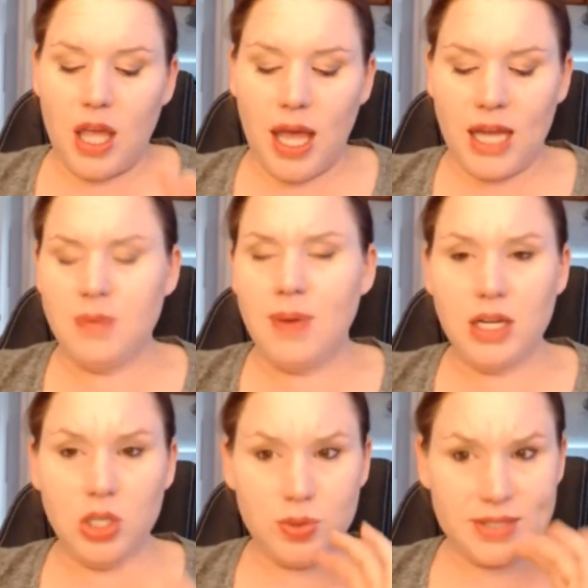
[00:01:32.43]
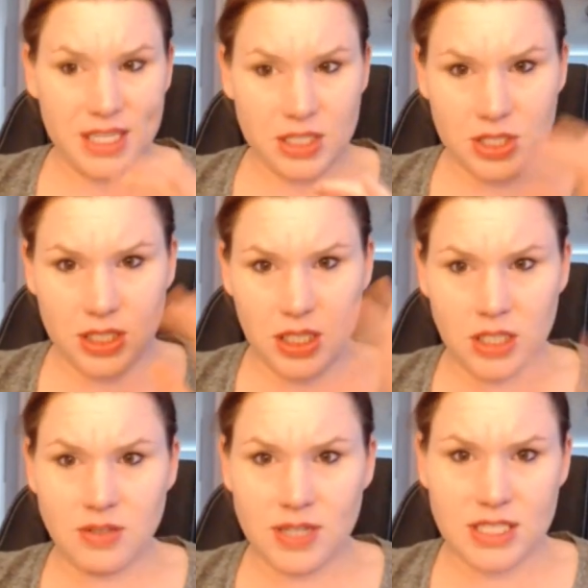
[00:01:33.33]
anybody who is actually
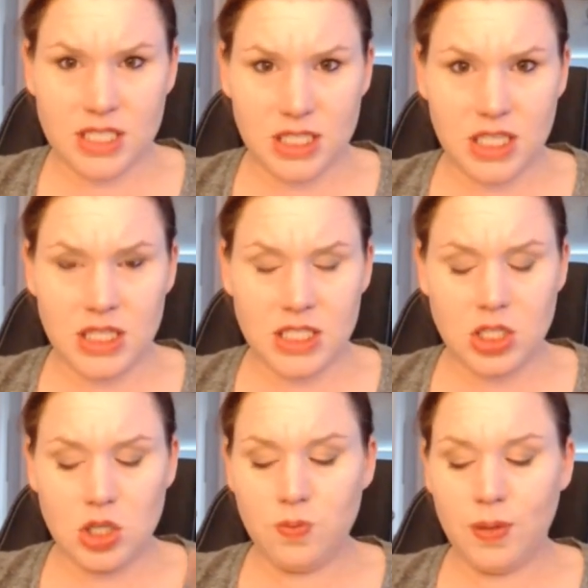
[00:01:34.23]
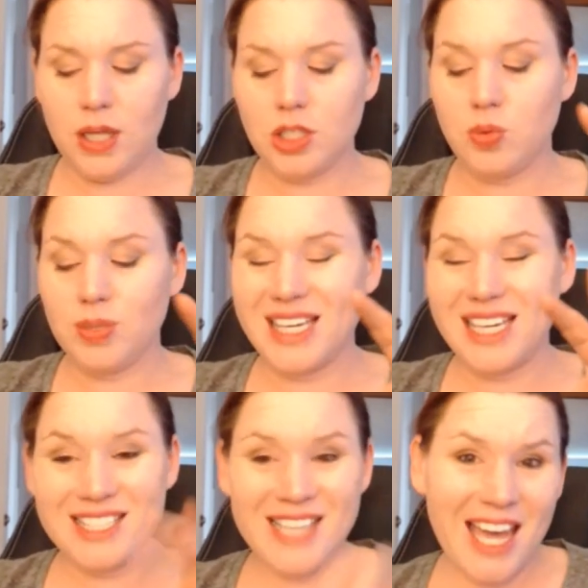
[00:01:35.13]
interested in getting this coupon, you will
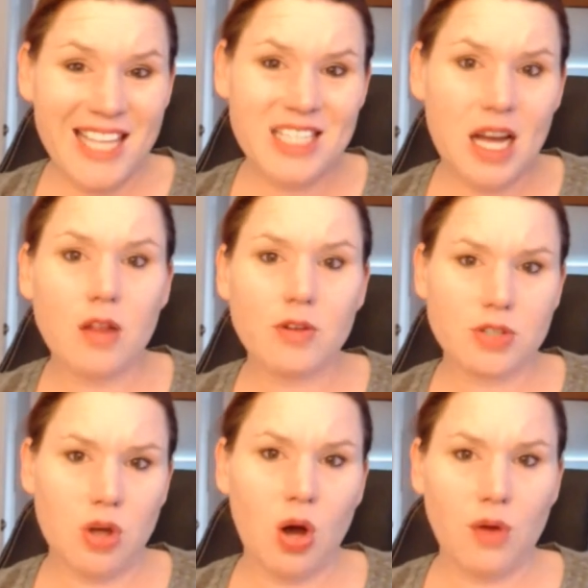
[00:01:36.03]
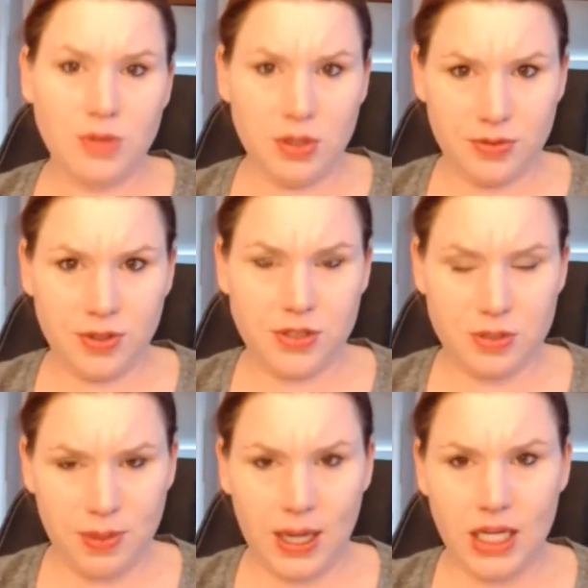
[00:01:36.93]
get $10 off your first
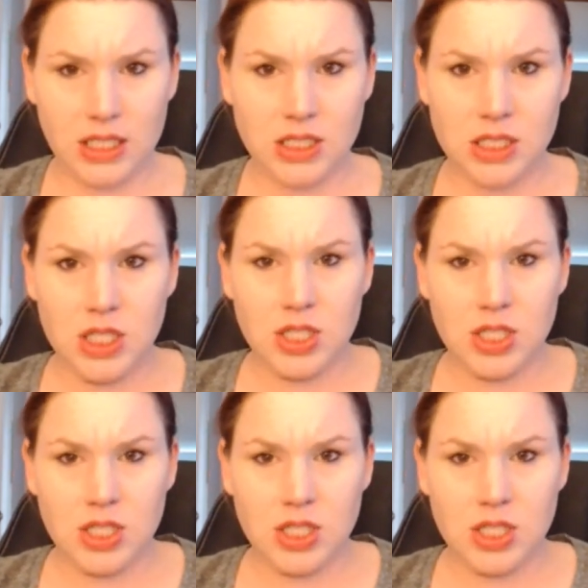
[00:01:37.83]
box.